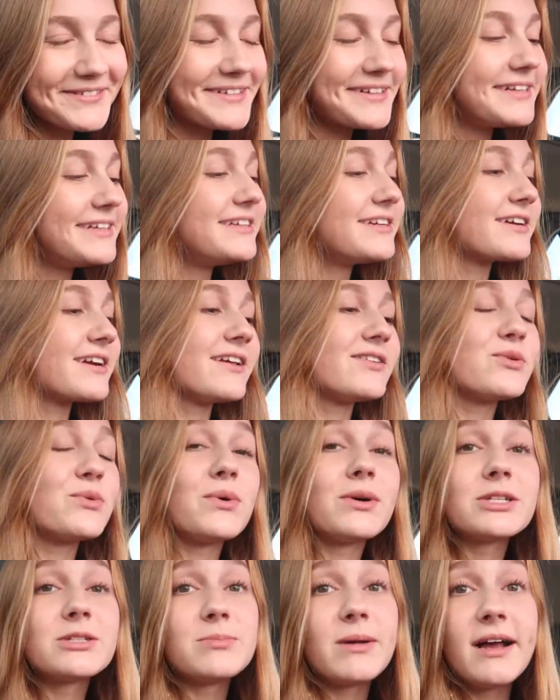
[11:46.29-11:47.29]
and you're gonna have to
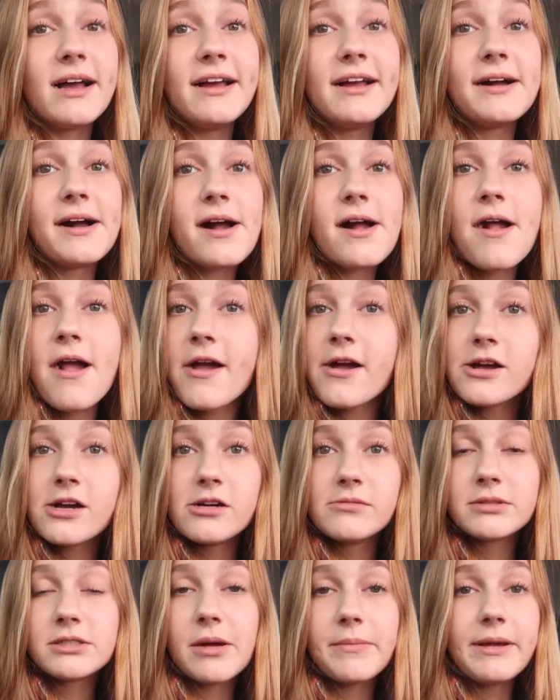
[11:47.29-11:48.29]
watch my
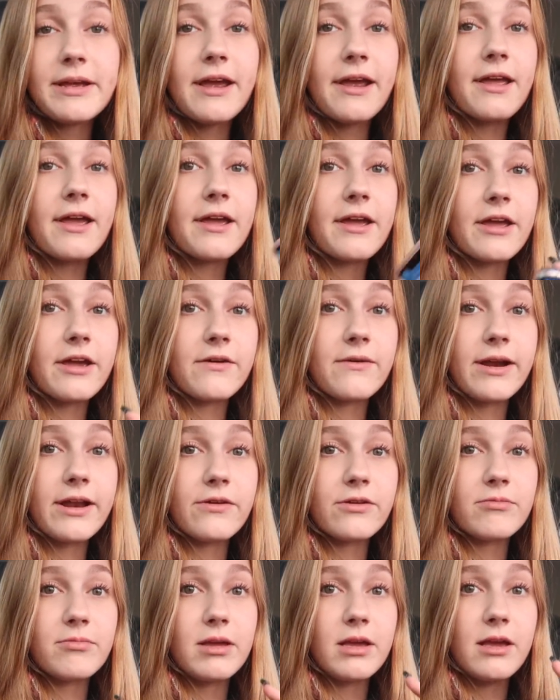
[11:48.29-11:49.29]
homecoming get ready
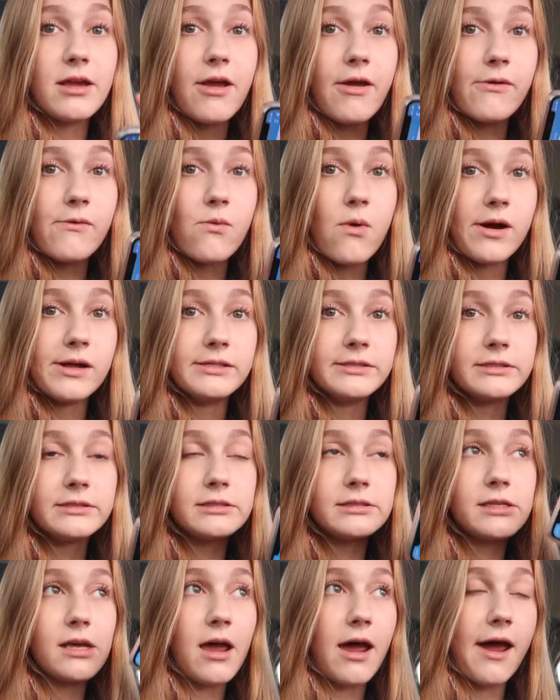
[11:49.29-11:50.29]
with me
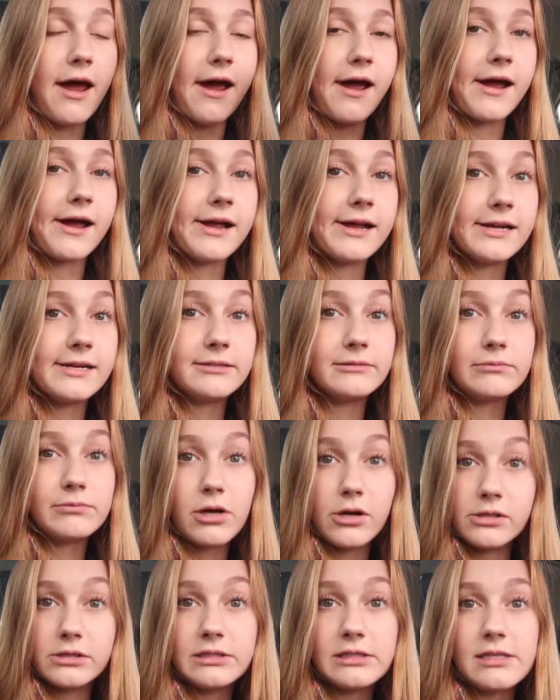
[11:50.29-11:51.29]
once I
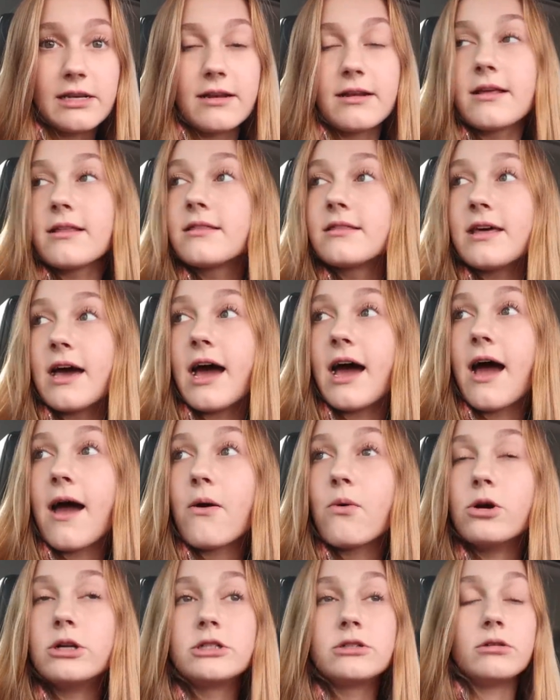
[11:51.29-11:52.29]
post
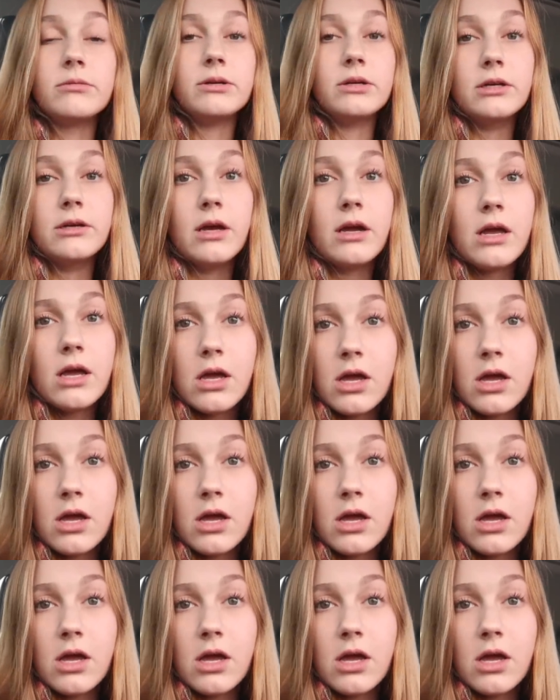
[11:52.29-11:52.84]
that, which will be